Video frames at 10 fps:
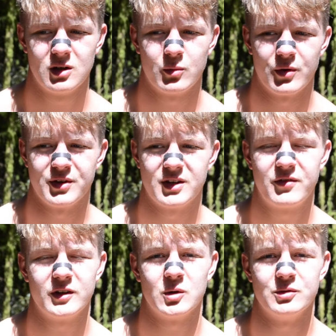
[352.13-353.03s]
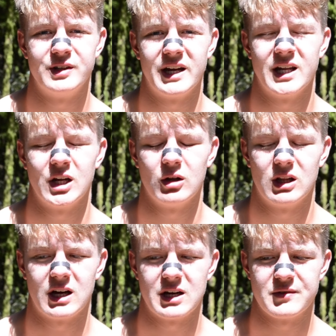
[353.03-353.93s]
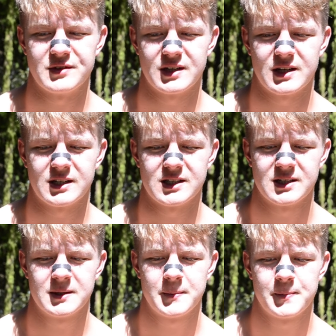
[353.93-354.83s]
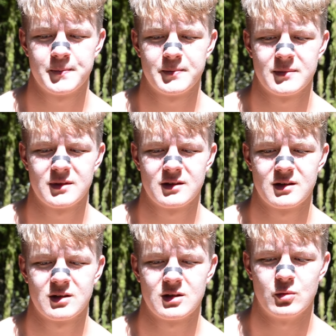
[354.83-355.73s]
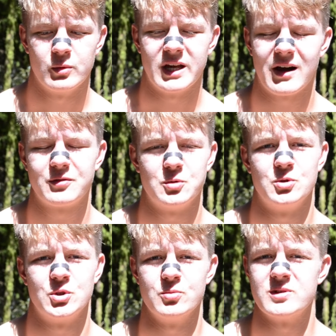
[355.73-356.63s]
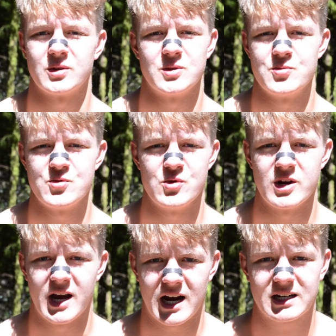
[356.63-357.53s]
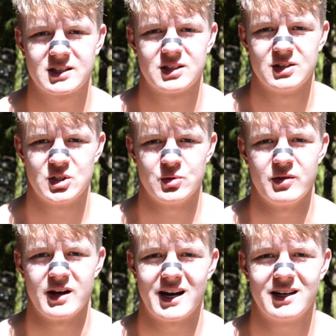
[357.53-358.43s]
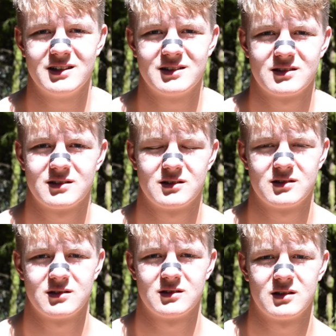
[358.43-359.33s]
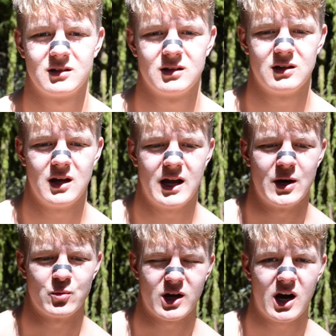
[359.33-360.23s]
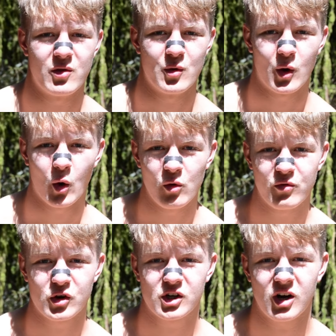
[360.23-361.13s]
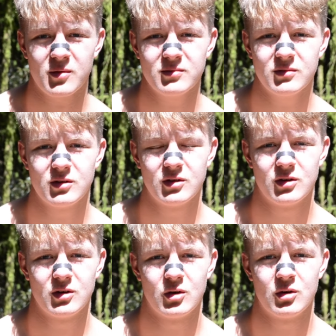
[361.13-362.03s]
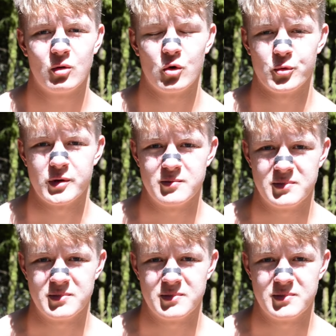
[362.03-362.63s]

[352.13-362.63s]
with a difficult day in our lives, and we have to choose how to react to that. And we either overcome or we